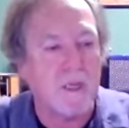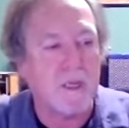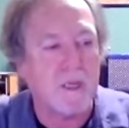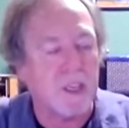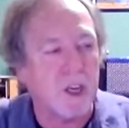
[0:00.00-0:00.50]

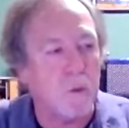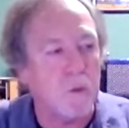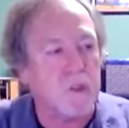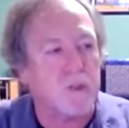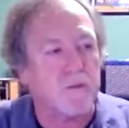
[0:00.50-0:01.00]
You can
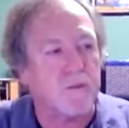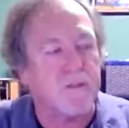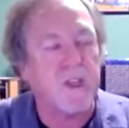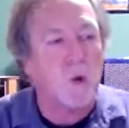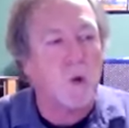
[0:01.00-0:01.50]
almost
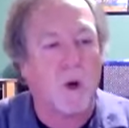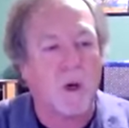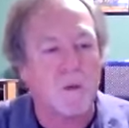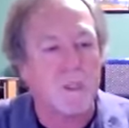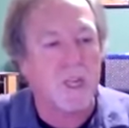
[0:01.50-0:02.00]
feel
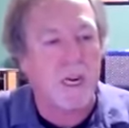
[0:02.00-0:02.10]
where it's going to